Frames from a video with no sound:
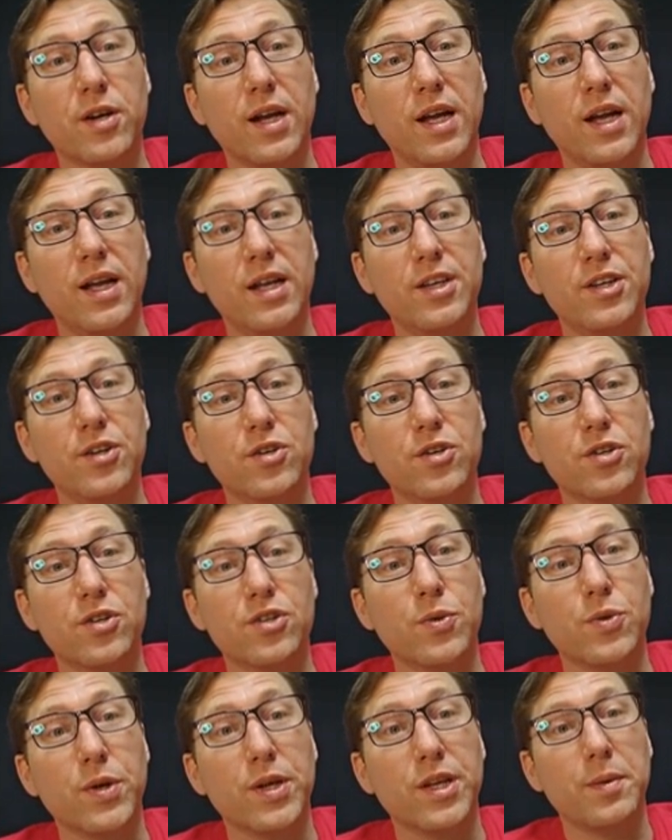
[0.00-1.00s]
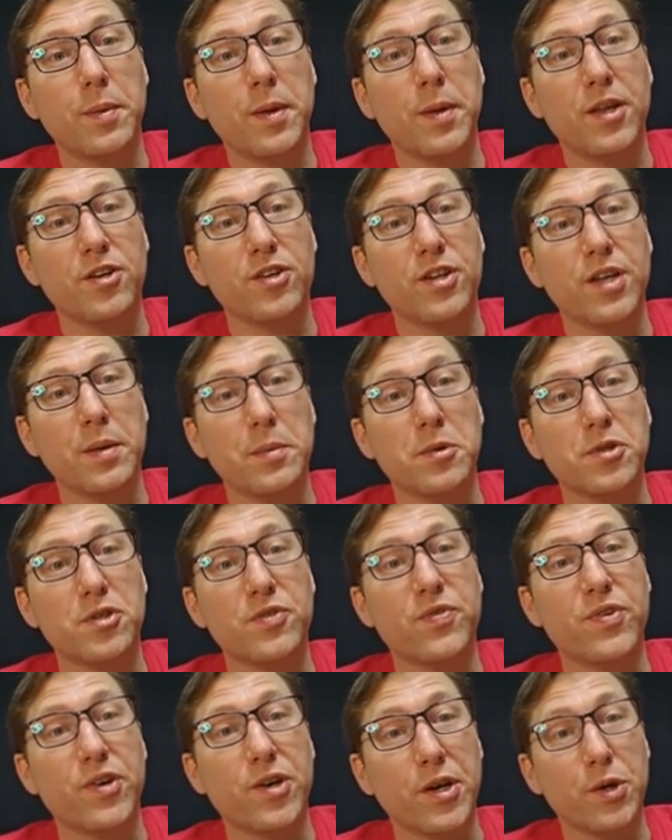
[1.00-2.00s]
and you're doing commander damage
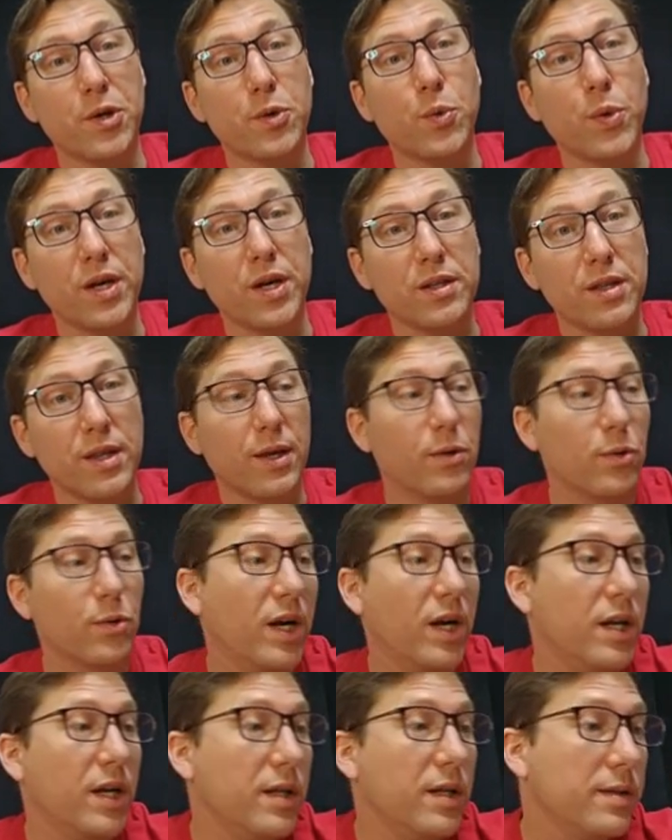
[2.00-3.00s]
very quickly, right?